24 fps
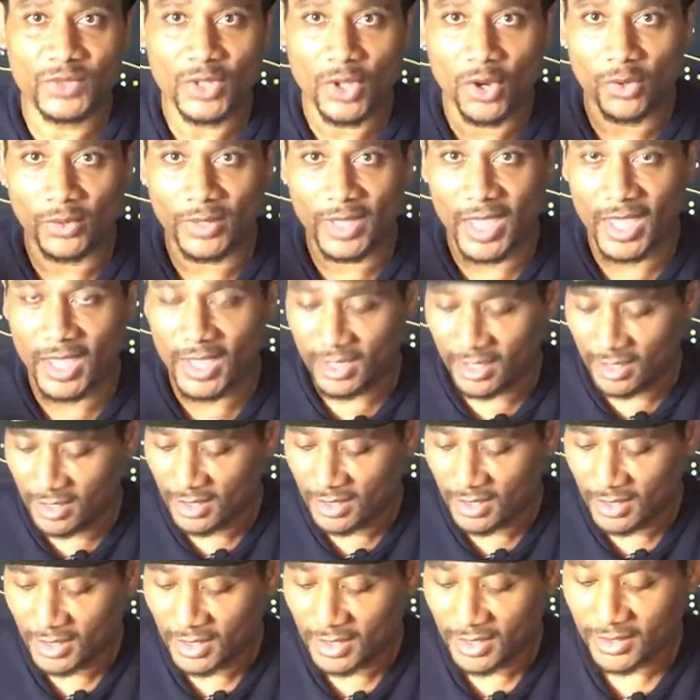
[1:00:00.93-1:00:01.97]
Okay,
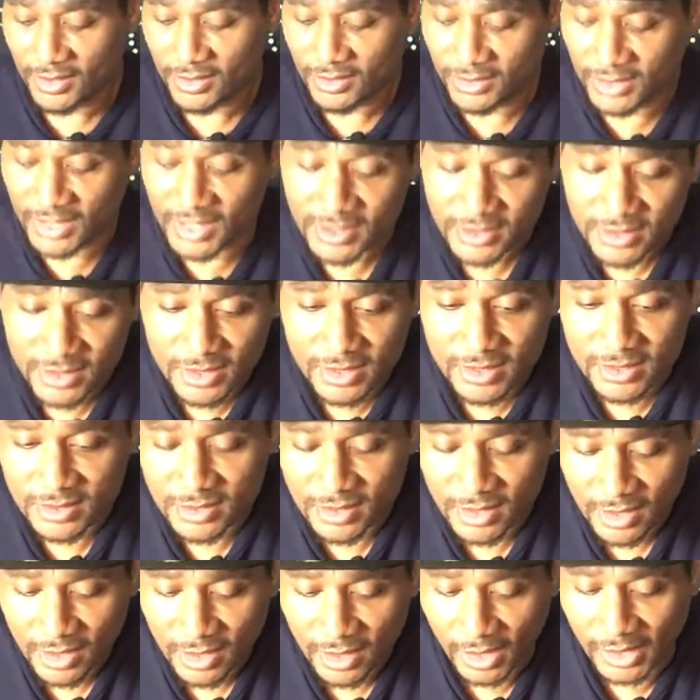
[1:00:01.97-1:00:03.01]
this is
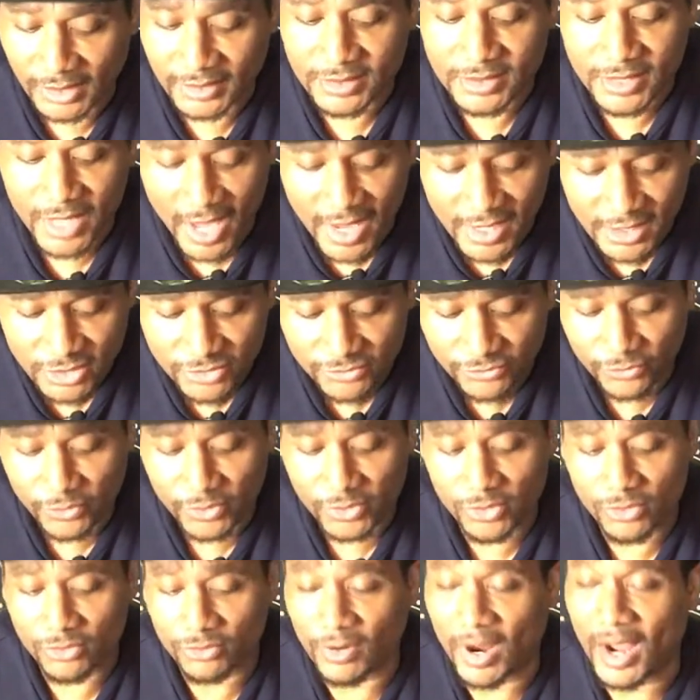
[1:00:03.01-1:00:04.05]
a test for
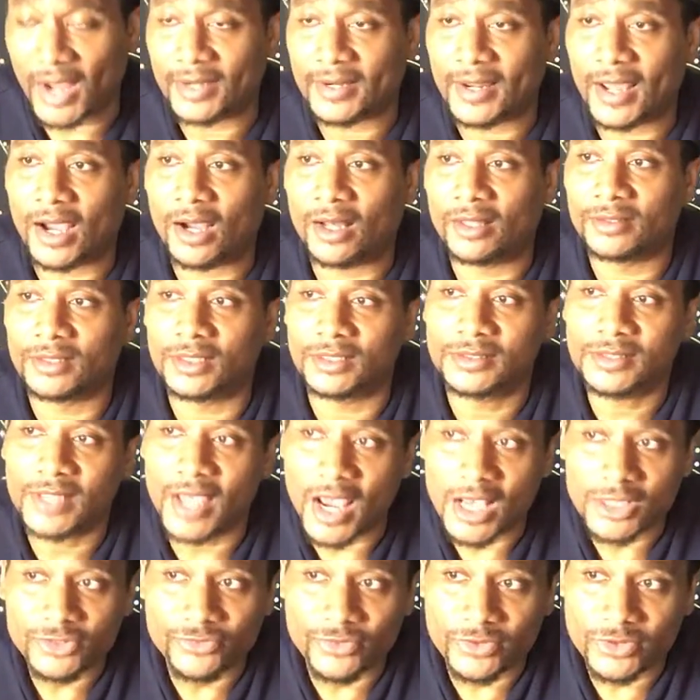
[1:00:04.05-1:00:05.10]
you right now. And the
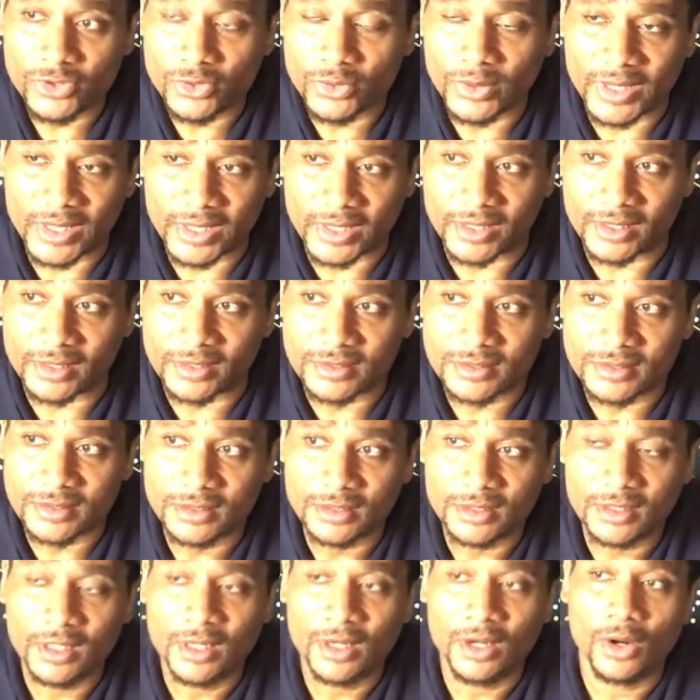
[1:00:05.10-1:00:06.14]
test for you is
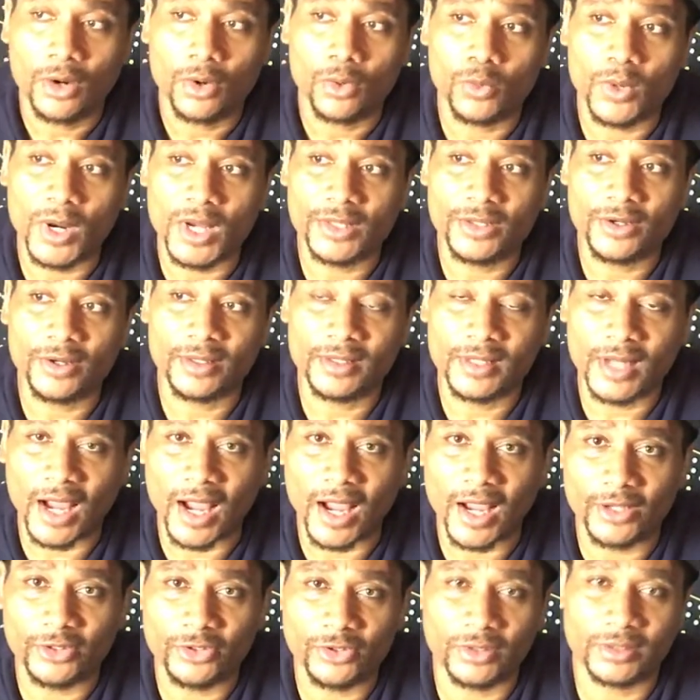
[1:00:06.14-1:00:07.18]
whether or
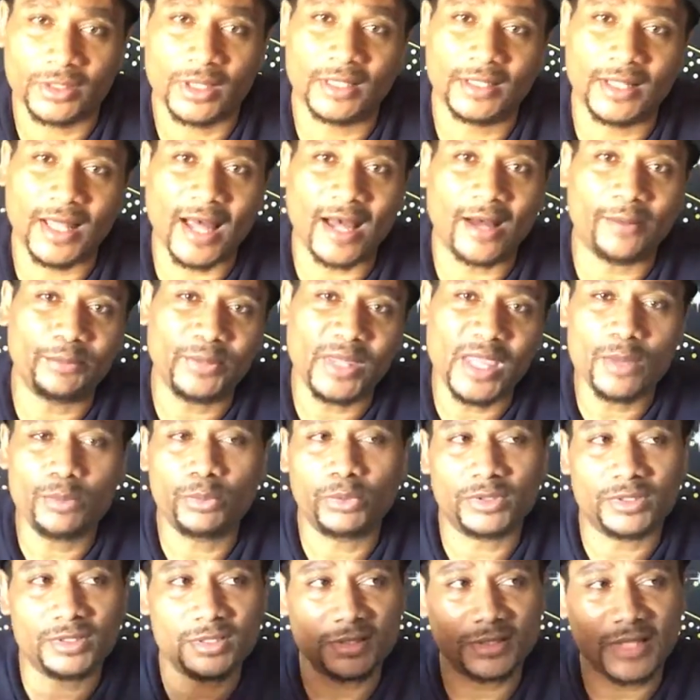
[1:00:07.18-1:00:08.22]
not you're going to allow
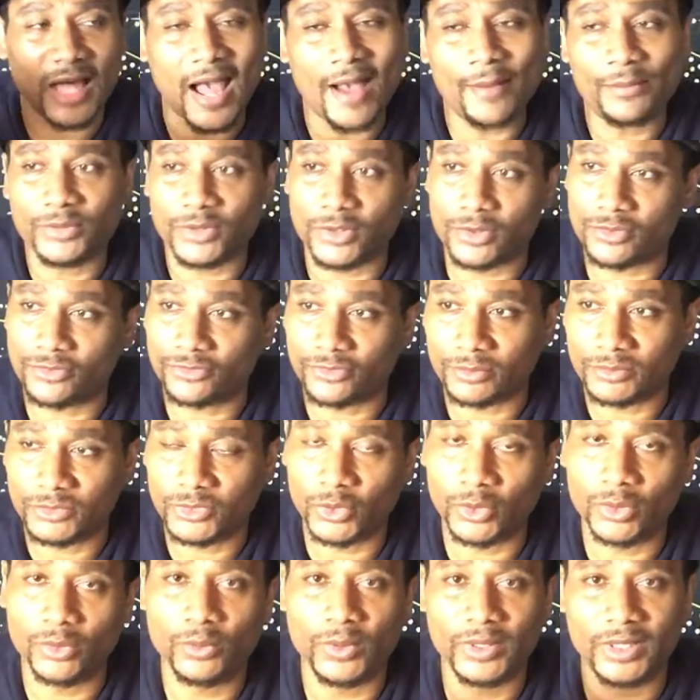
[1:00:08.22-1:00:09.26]
people to stop you from
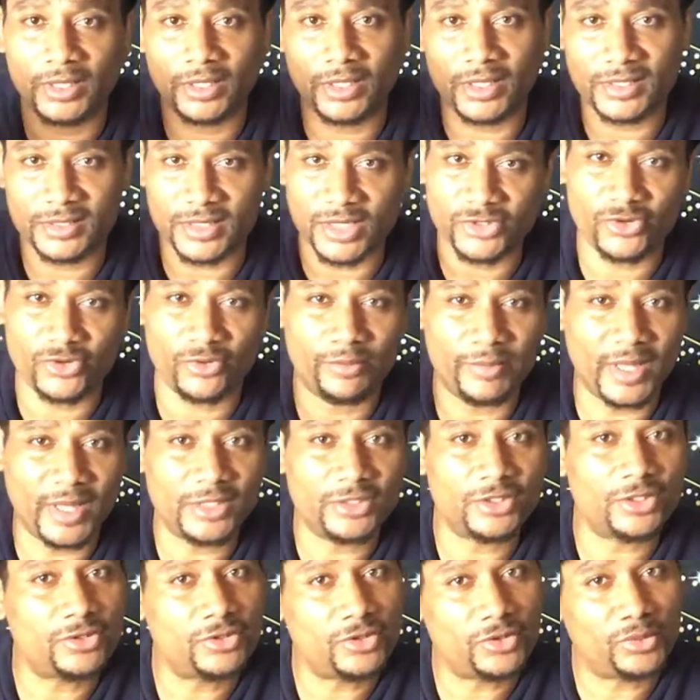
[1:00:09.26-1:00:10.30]
doing what it is that you're meant
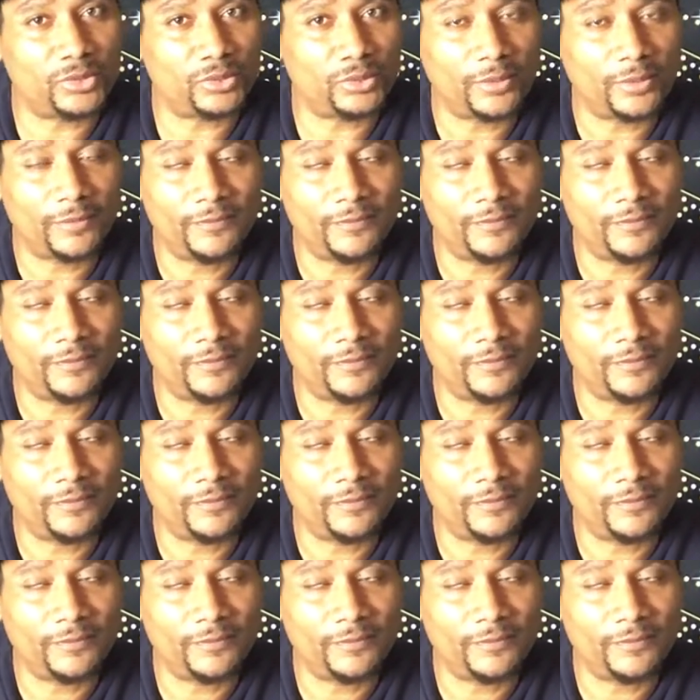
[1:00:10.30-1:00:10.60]
to do.